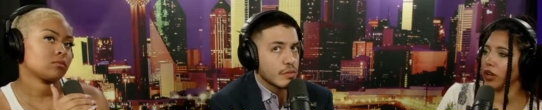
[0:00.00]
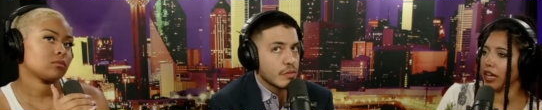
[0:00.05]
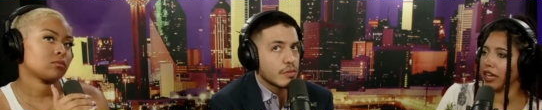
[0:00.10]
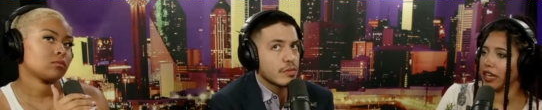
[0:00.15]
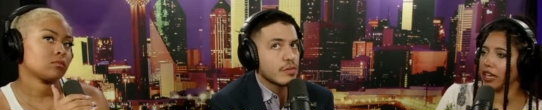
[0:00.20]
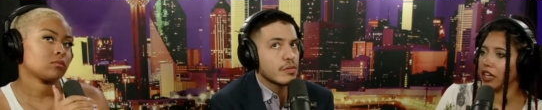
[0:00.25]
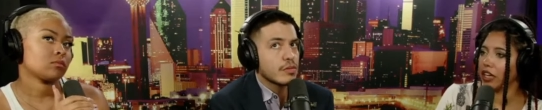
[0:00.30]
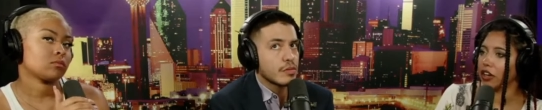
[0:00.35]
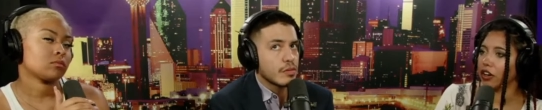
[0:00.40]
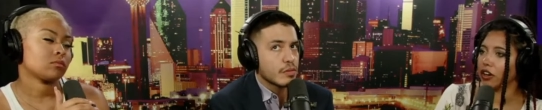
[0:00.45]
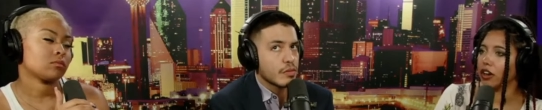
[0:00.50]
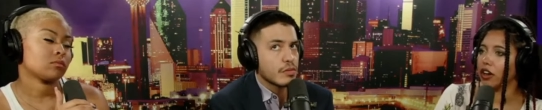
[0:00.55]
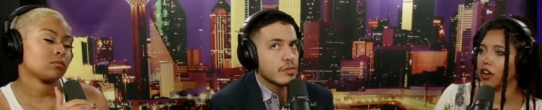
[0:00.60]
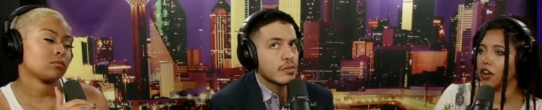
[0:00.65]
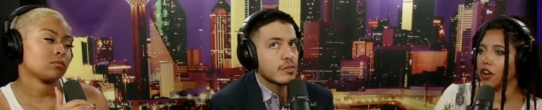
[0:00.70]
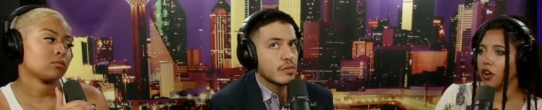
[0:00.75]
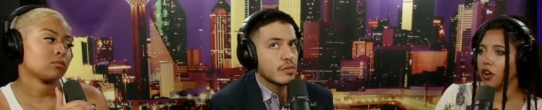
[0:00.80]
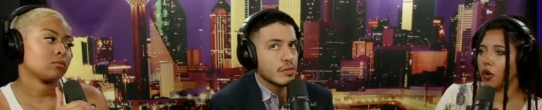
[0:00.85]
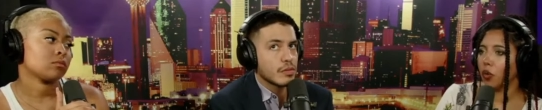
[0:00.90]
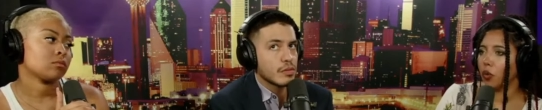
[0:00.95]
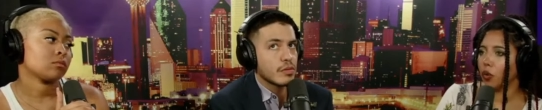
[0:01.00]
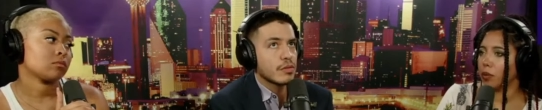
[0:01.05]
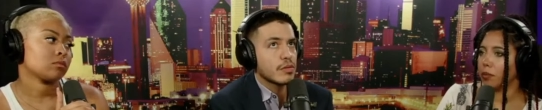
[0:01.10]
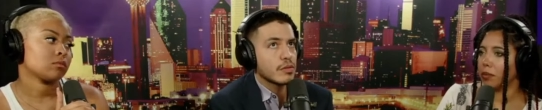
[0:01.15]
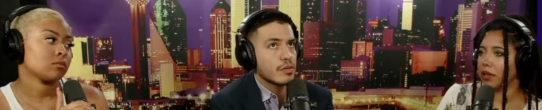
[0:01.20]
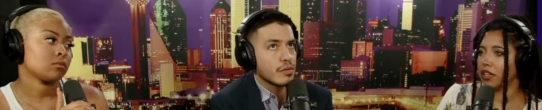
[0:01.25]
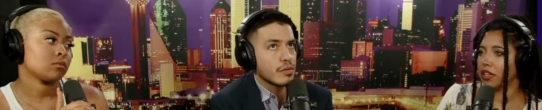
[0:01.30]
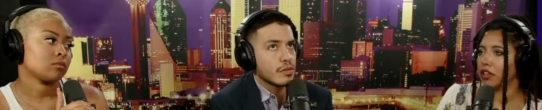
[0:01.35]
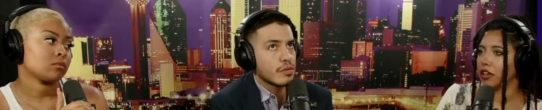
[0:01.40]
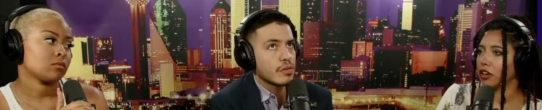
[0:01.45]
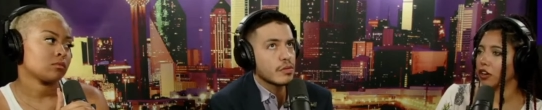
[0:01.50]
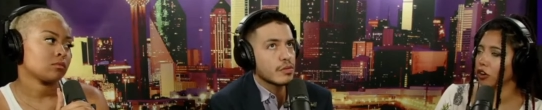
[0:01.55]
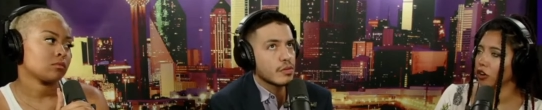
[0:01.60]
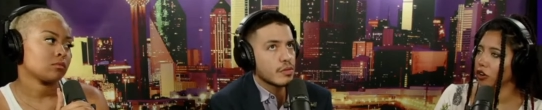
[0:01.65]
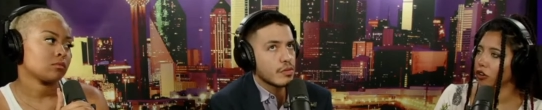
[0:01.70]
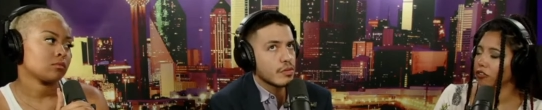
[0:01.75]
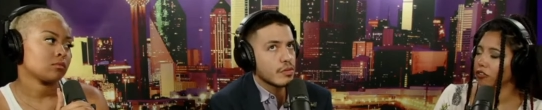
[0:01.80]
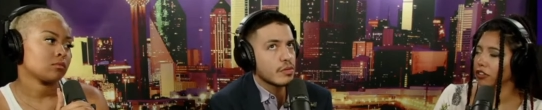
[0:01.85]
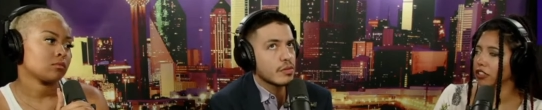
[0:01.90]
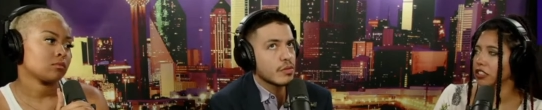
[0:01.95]
Speaker 1: what I hear, women, the
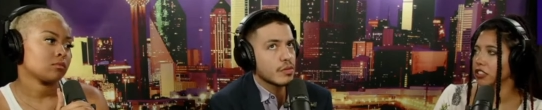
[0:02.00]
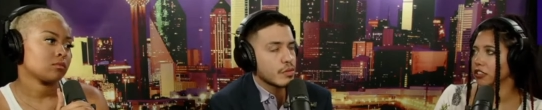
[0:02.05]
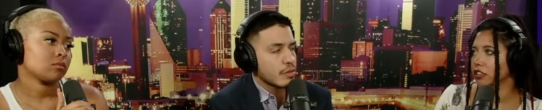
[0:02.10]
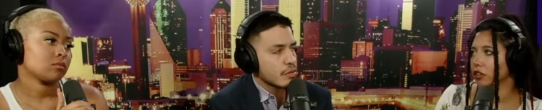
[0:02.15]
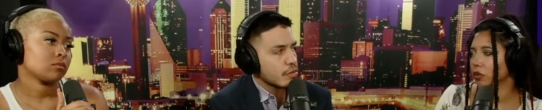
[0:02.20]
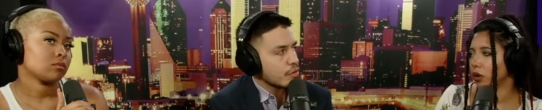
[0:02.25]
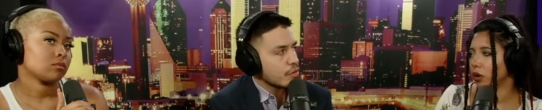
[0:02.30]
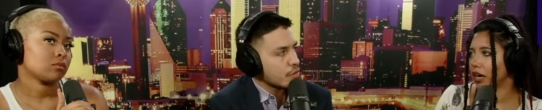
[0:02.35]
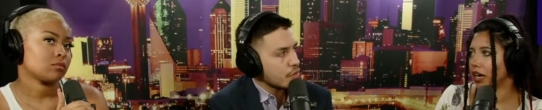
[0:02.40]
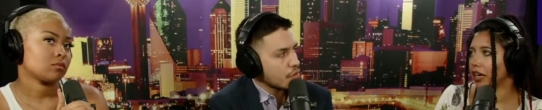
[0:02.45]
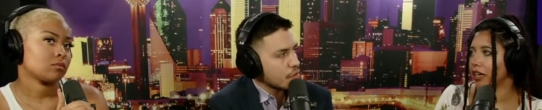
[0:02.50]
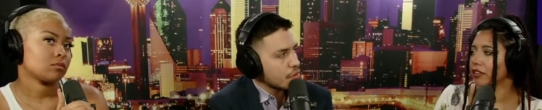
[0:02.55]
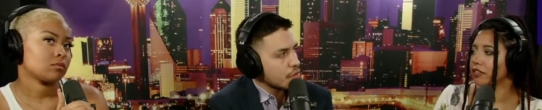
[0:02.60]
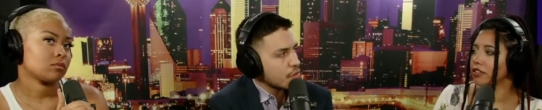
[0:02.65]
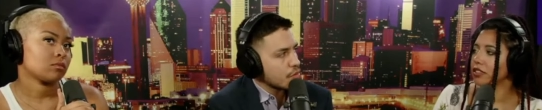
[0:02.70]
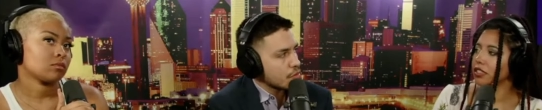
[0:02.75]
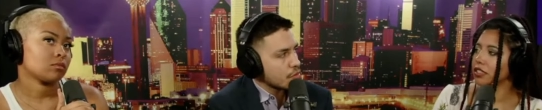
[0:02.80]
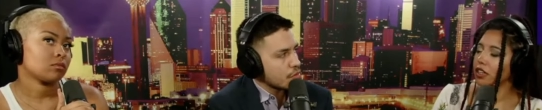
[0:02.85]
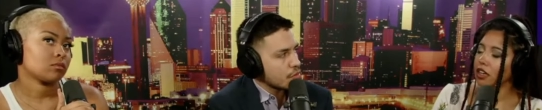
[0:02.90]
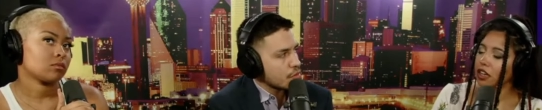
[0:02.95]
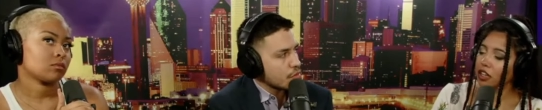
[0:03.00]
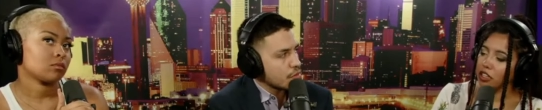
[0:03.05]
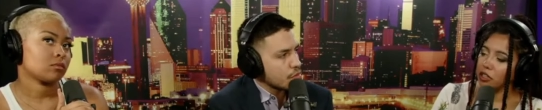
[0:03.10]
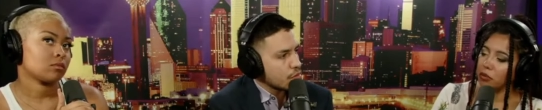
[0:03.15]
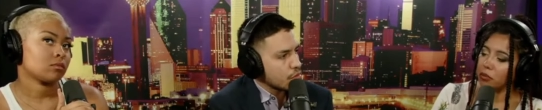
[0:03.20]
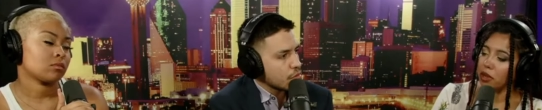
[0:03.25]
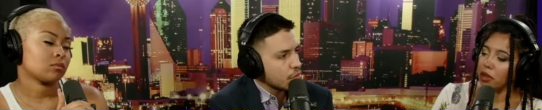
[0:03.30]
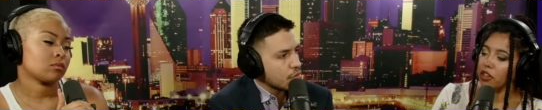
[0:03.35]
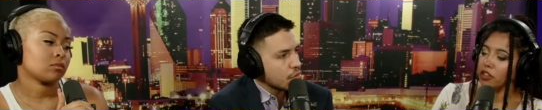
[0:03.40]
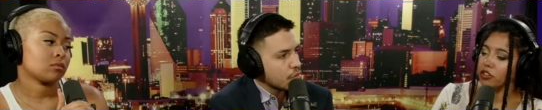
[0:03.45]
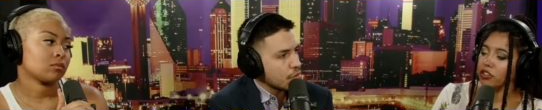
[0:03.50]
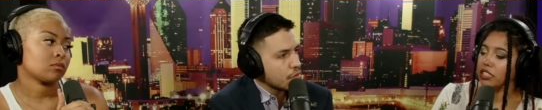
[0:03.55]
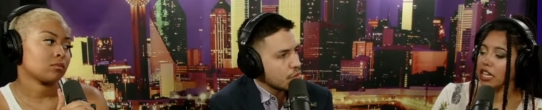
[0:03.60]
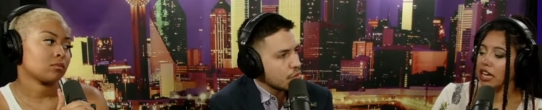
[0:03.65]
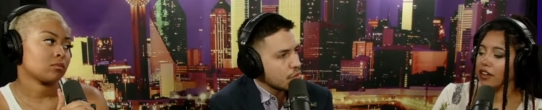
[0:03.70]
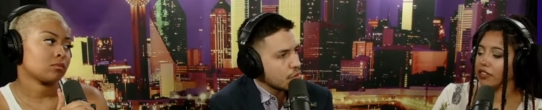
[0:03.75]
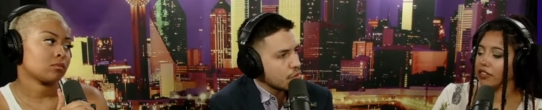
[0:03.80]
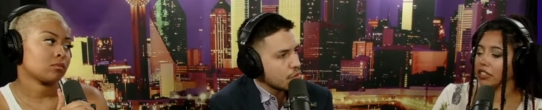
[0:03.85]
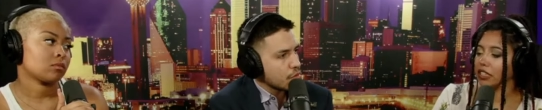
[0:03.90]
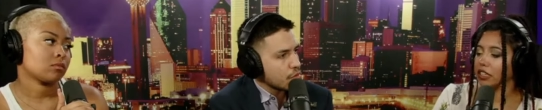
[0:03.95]
girlfriends, the wives, the mothers
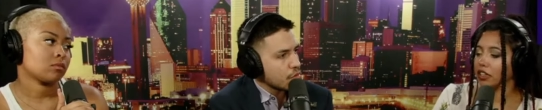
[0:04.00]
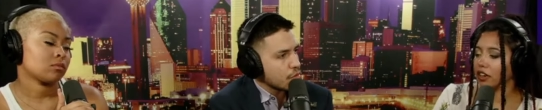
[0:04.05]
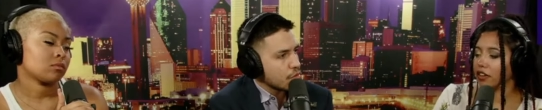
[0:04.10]
having to